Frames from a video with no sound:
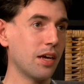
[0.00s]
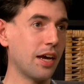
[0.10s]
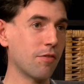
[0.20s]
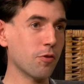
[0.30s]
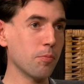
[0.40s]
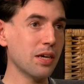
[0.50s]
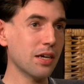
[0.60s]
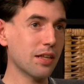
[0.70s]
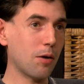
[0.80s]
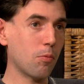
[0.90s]
And for
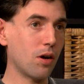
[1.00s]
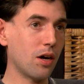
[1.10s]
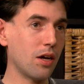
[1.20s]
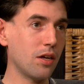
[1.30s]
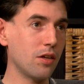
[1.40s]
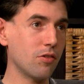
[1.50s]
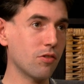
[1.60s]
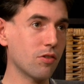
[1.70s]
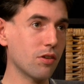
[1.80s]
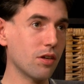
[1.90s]
me, that
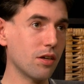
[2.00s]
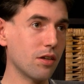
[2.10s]
was,